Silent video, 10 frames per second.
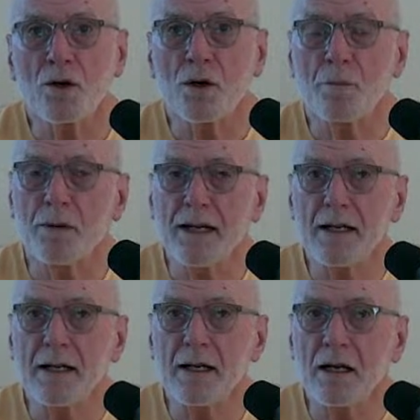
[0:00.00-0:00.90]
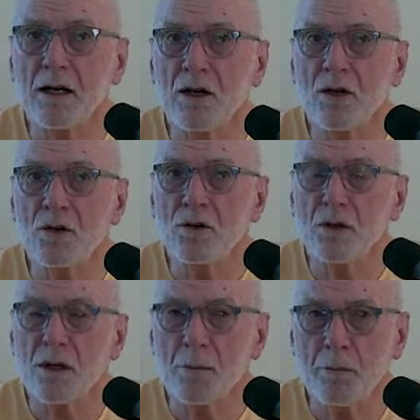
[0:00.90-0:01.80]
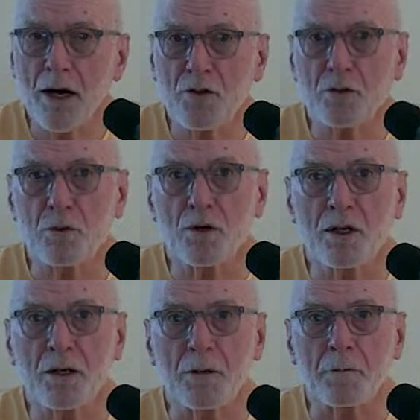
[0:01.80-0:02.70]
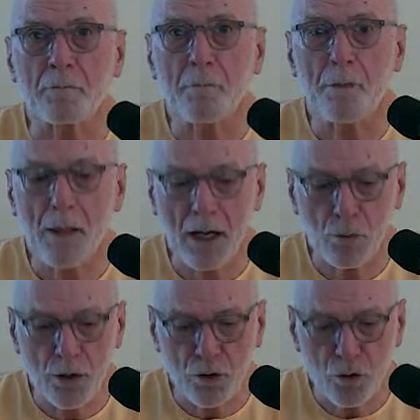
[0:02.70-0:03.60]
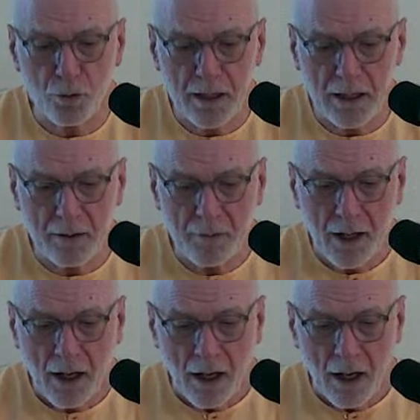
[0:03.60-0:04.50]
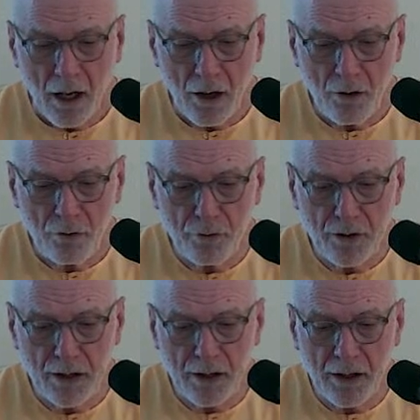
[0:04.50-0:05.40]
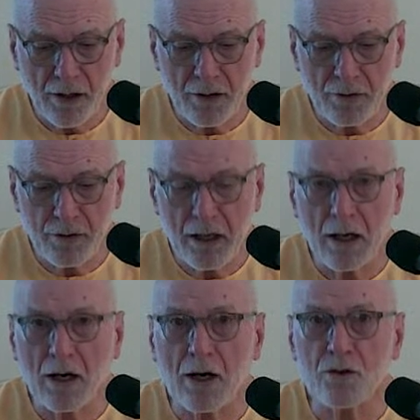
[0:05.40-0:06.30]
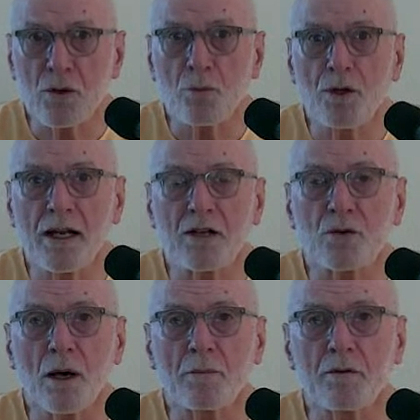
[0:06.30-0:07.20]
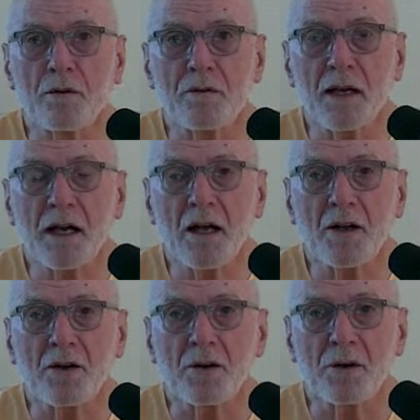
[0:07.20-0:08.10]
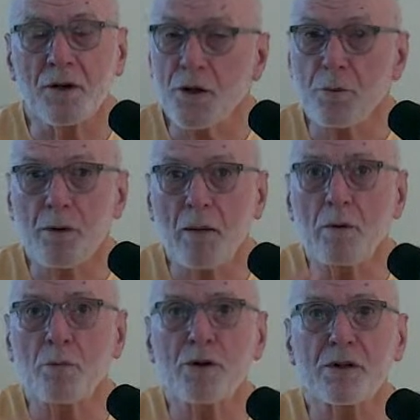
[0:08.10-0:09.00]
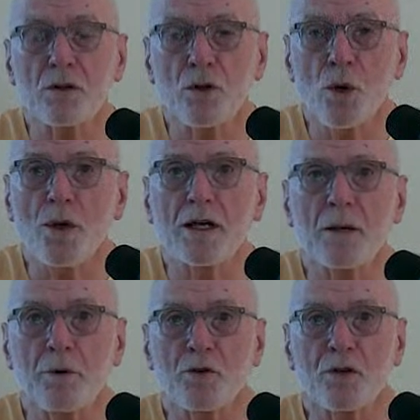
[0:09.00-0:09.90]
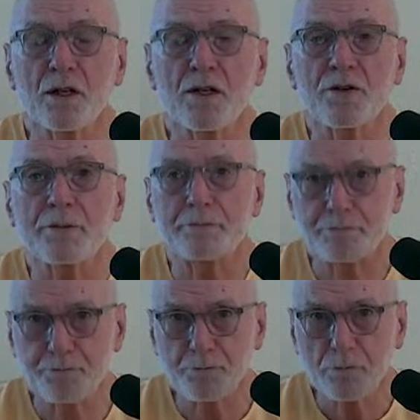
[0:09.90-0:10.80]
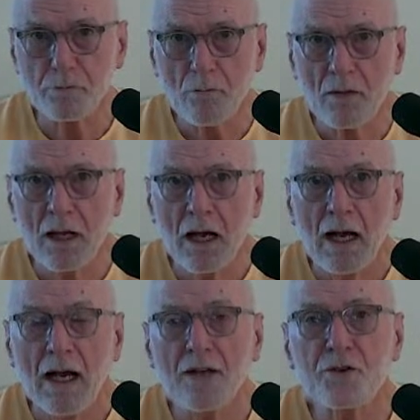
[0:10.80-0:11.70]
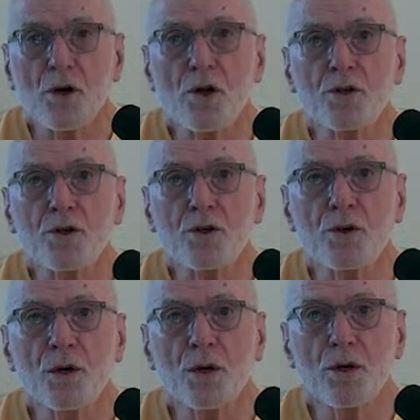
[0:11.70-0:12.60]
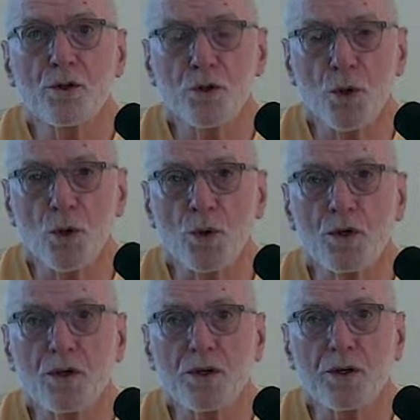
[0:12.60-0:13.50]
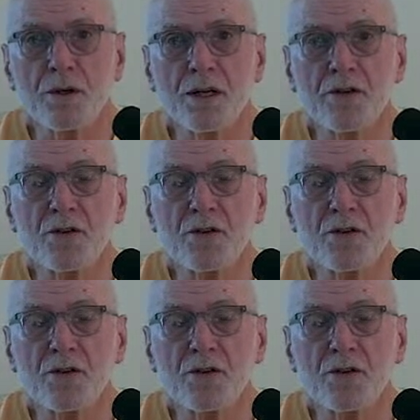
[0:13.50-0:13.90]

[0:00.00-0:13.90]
completely is impossible here. And what to speak of someone like Swami Vivekananda. Another problem with knowing a person is, as Carl Jung showed, the great